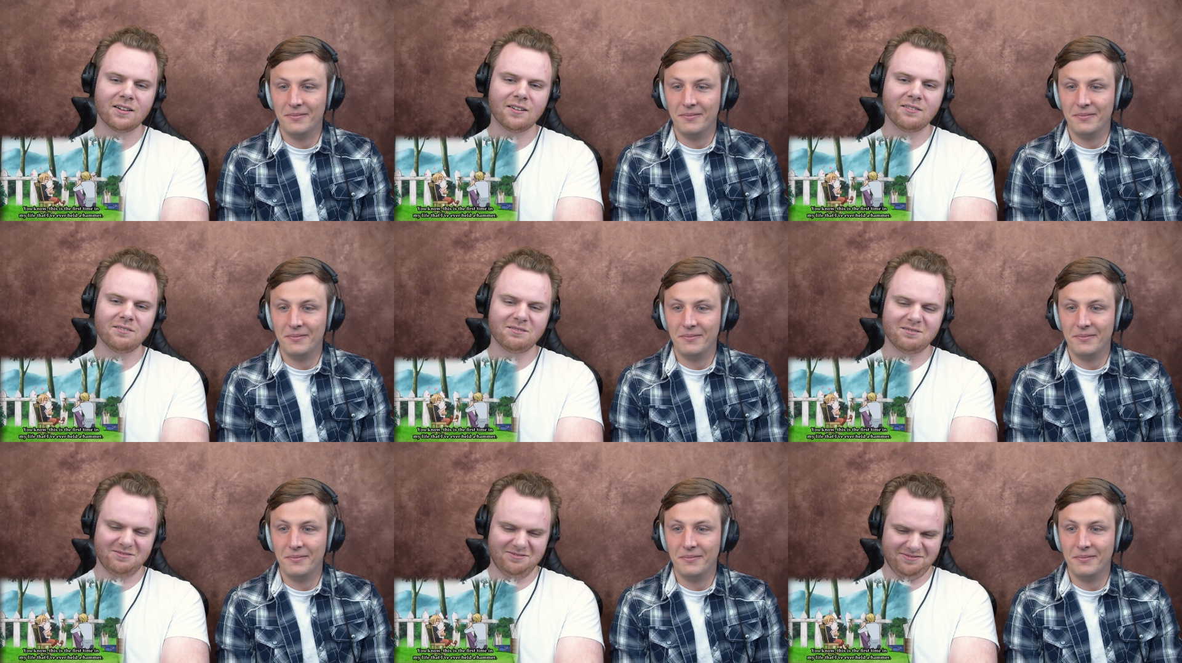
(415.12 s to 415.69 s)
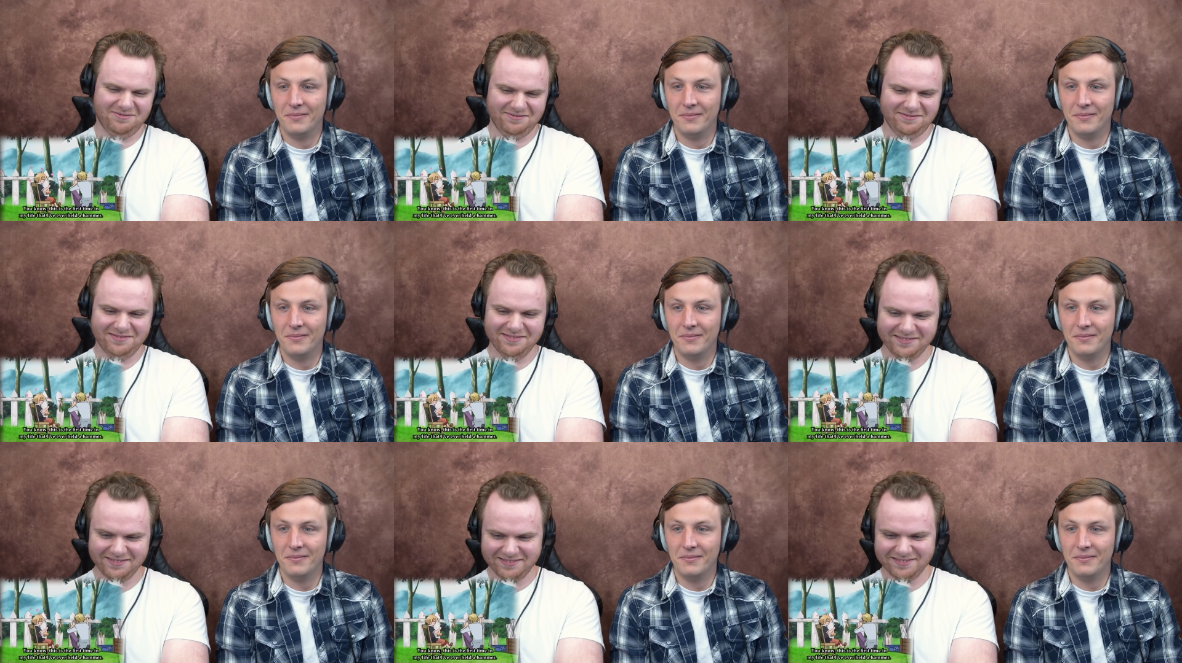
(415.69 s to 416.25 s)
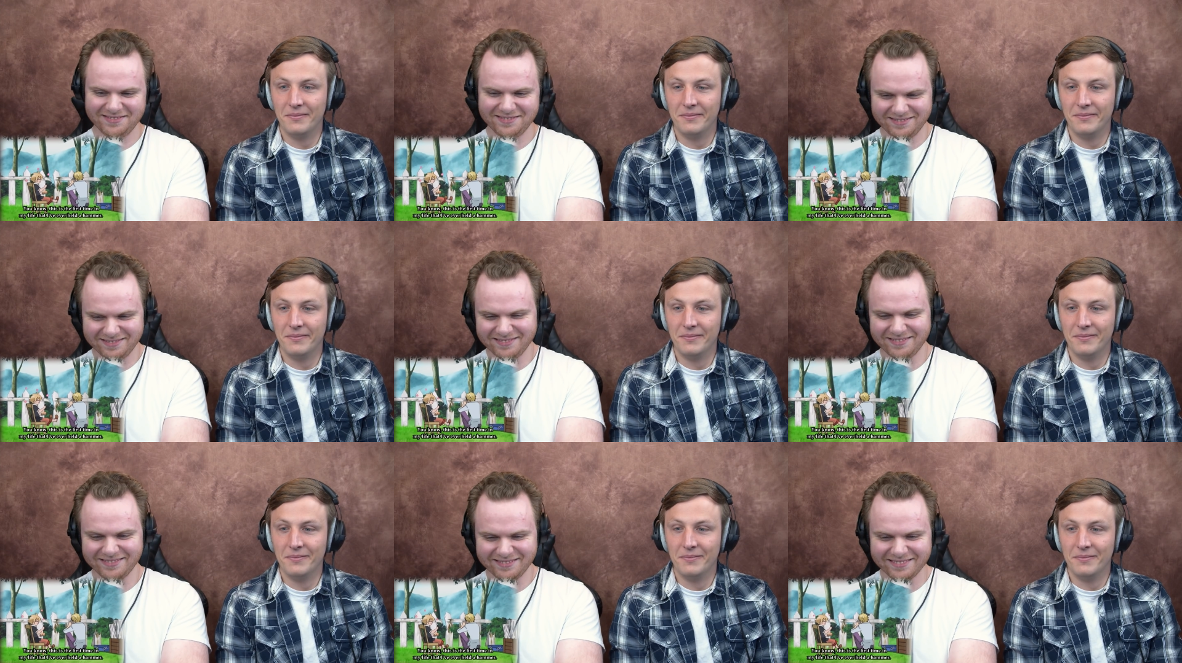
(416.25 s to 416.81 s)

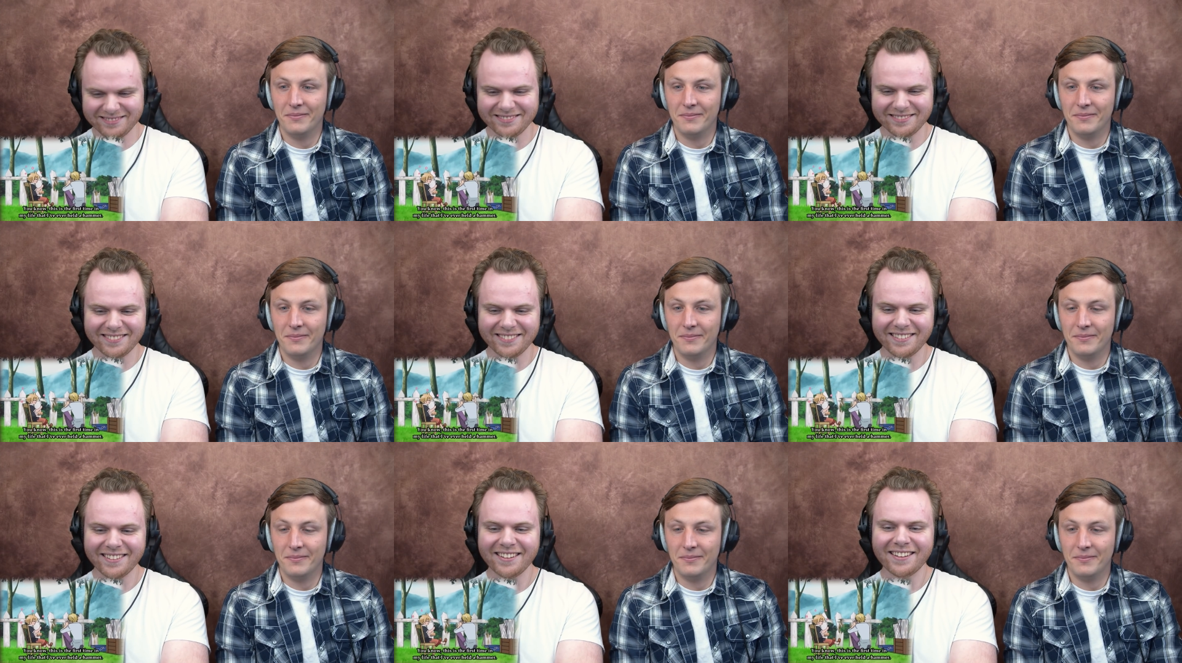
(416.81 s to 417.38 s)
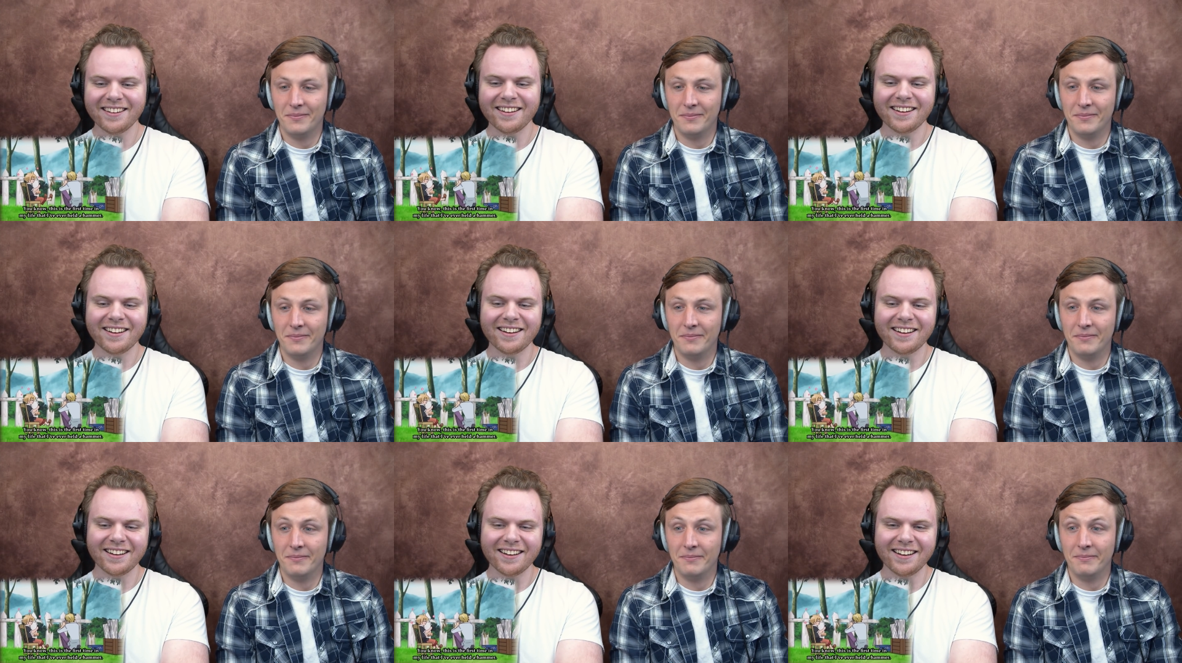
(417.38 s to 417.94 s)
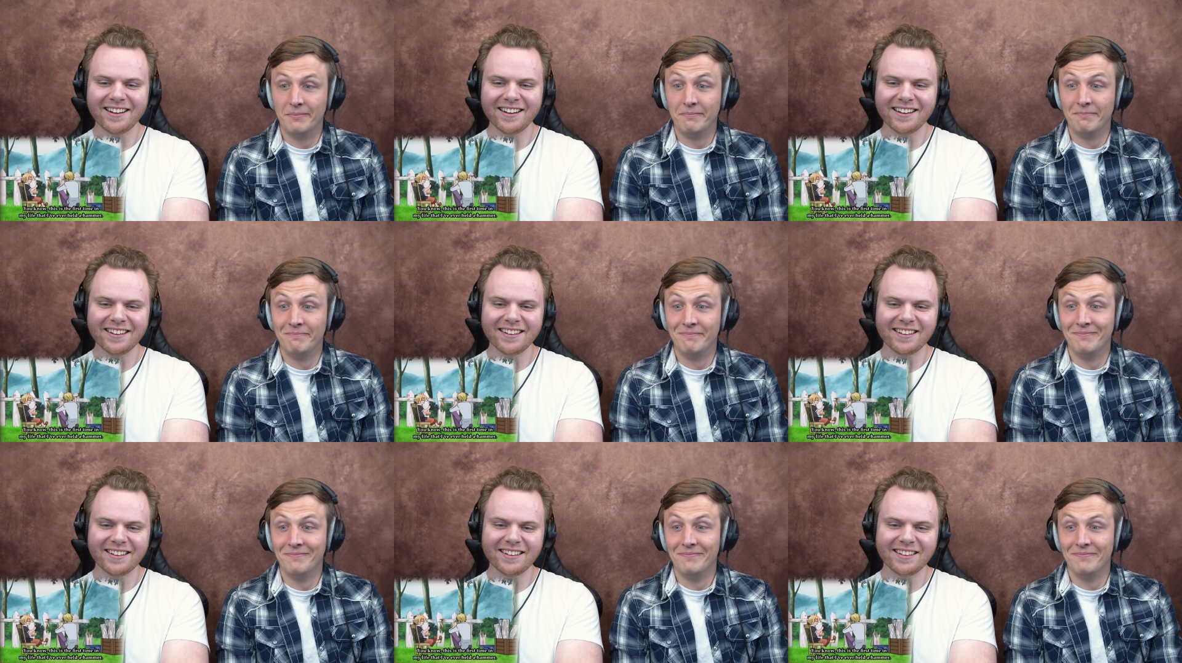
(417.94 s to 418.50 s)

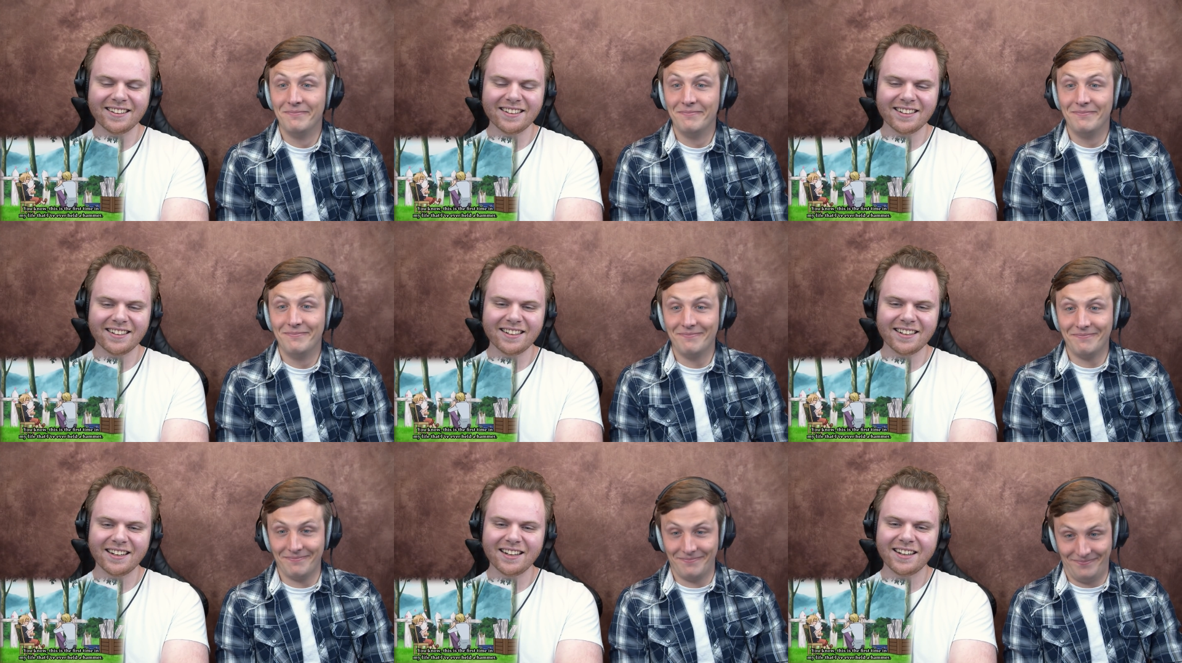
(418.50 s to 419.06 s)
No one is speaking in this clip.